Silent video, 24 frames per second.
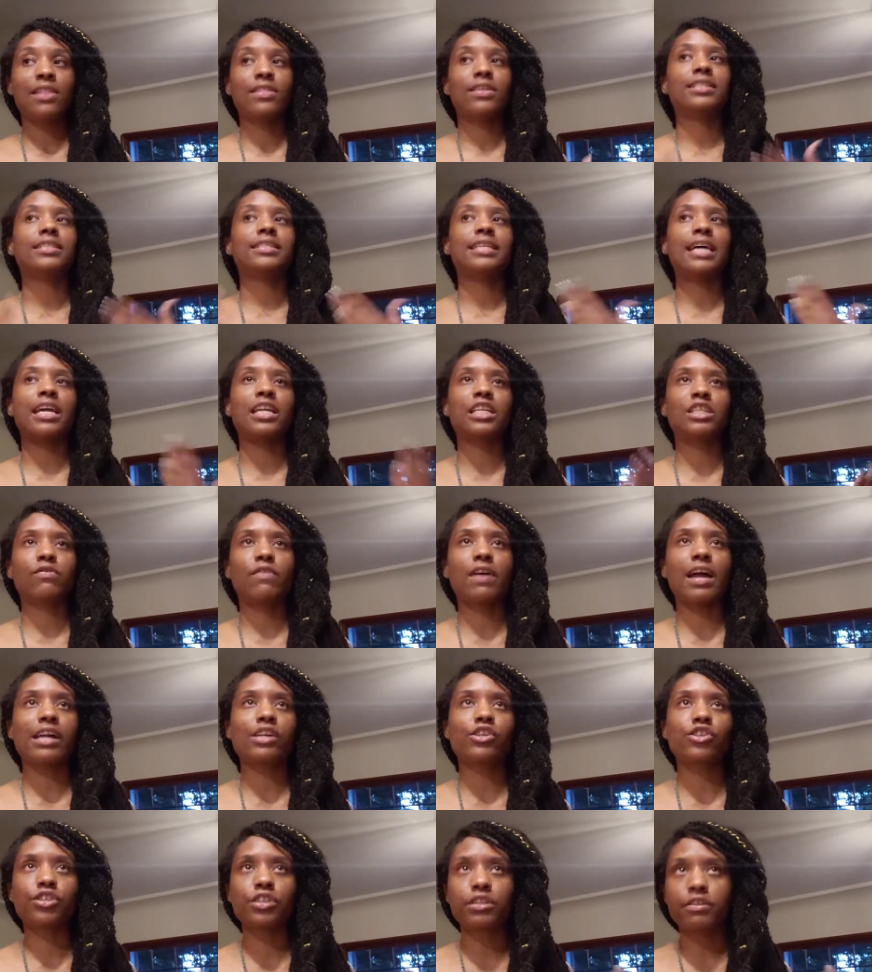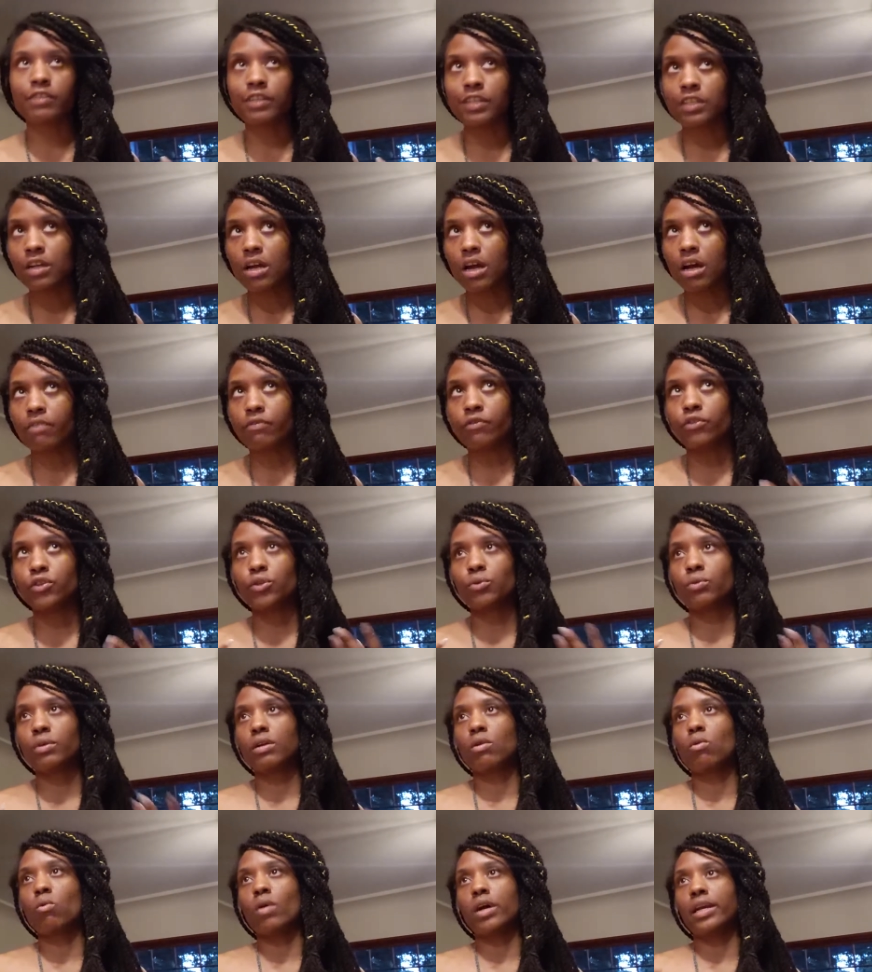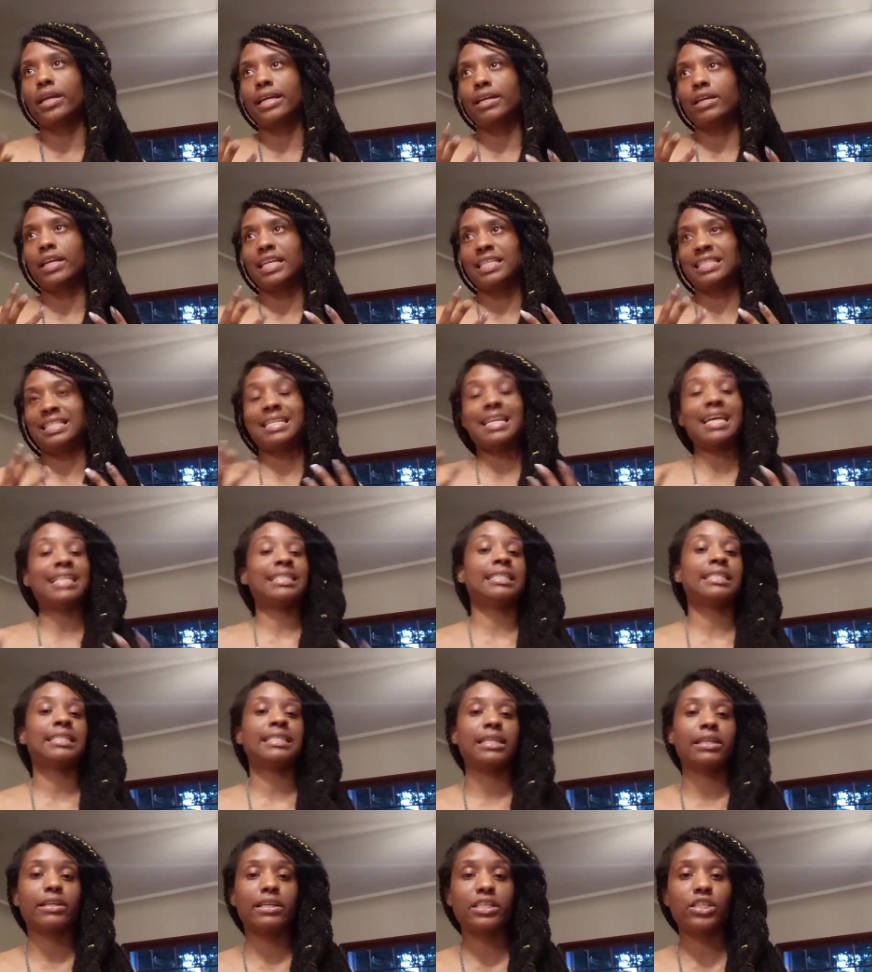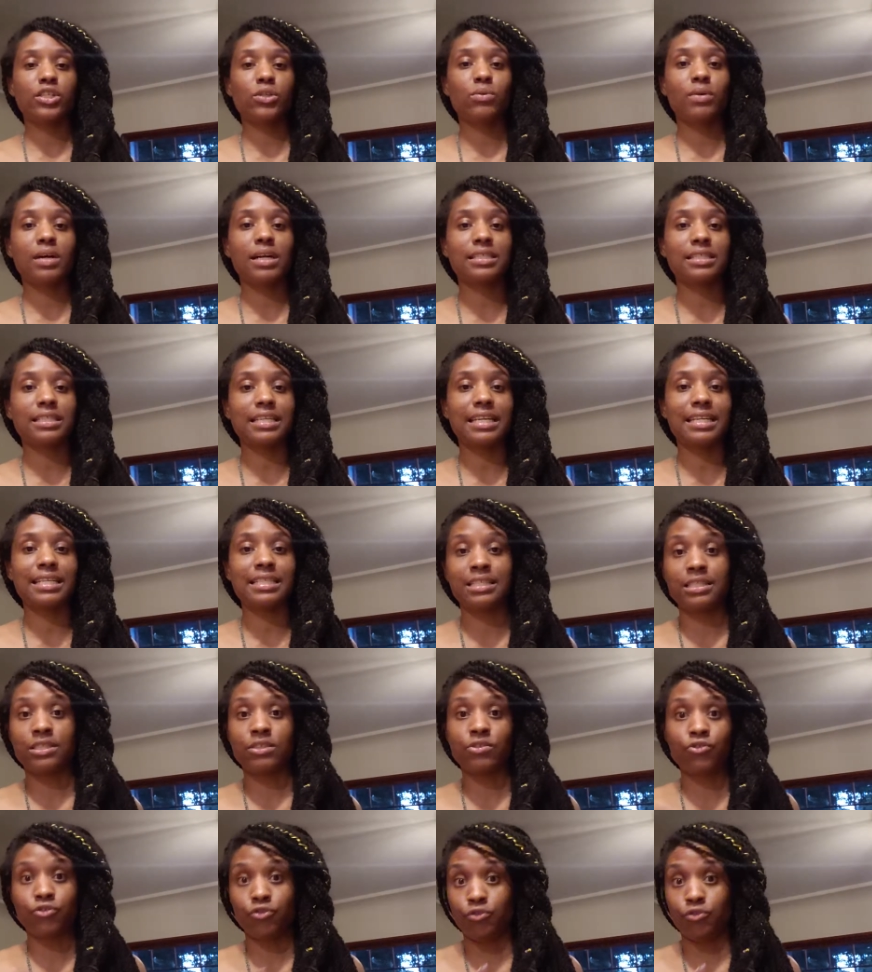The satisfaction of doing what is necessary to us is